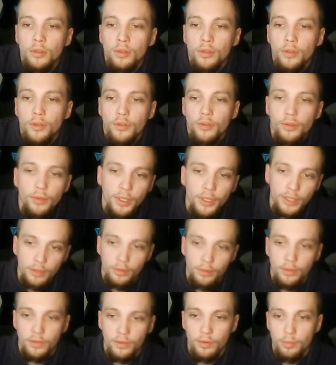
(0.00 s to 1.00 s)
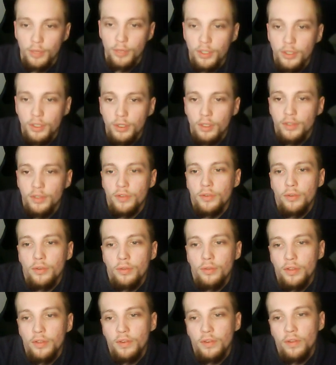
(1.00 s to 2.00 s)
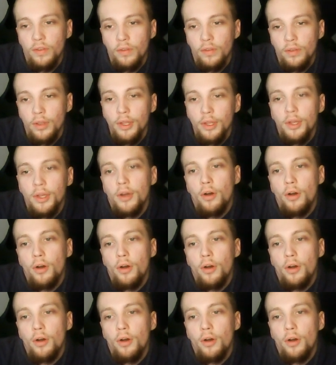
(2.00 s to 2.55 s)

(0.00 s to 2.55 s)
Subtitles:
So yeah, this is my tier list. This is,